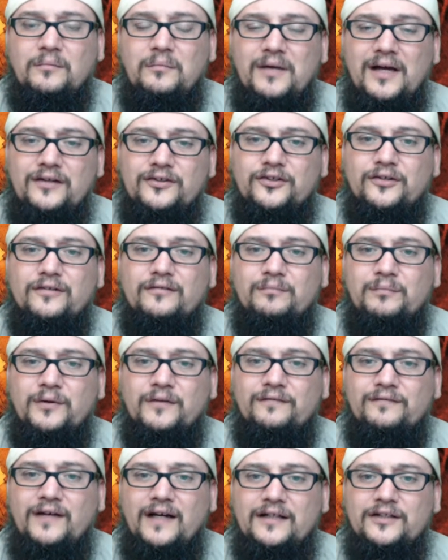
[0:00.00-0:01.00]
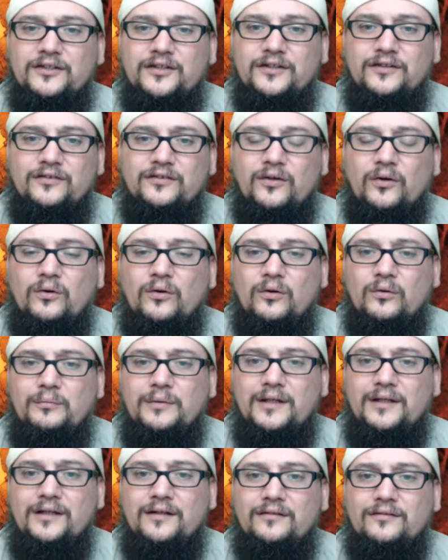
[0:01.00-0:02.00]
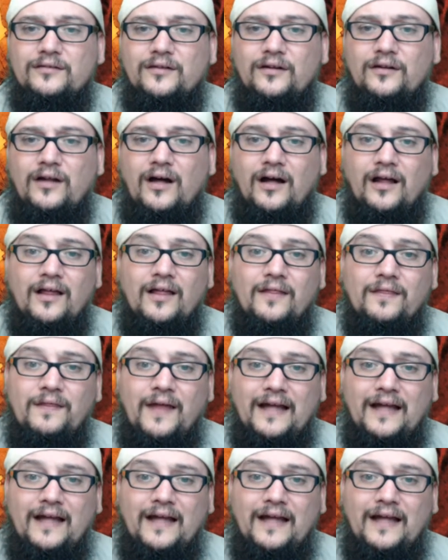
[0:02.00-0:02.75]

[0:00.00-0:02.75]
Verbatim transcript: The measure of perfection is total obedience to the law.